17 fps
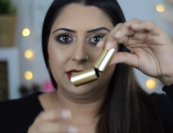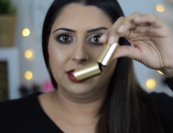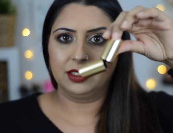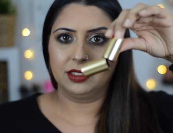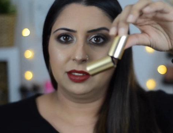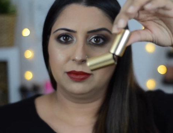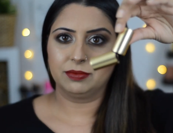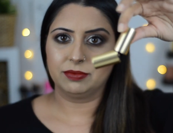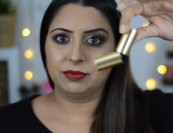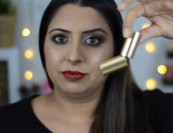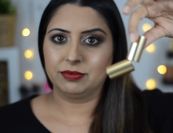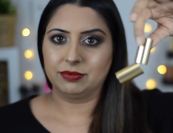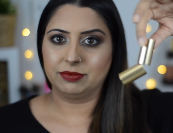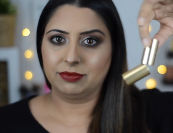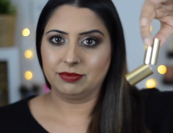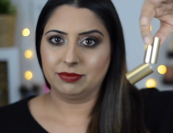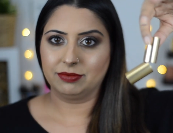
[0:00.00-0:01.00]

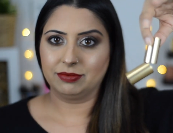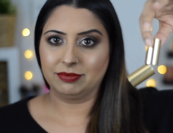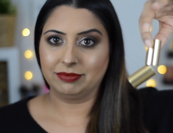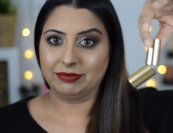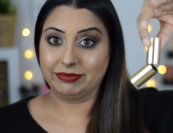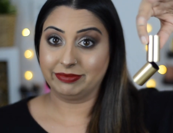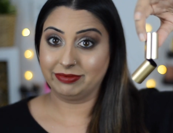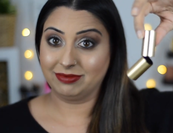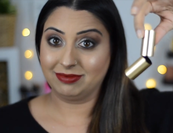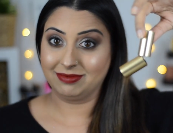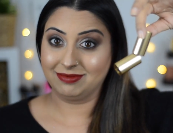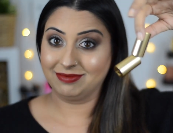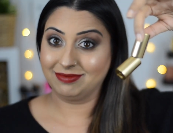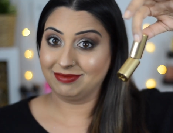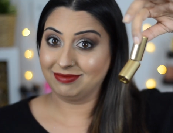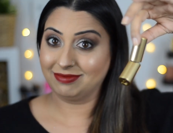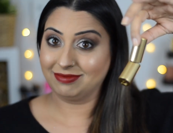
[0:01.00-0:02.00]

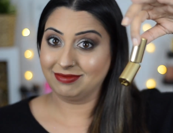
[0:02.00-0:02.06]
[no speech]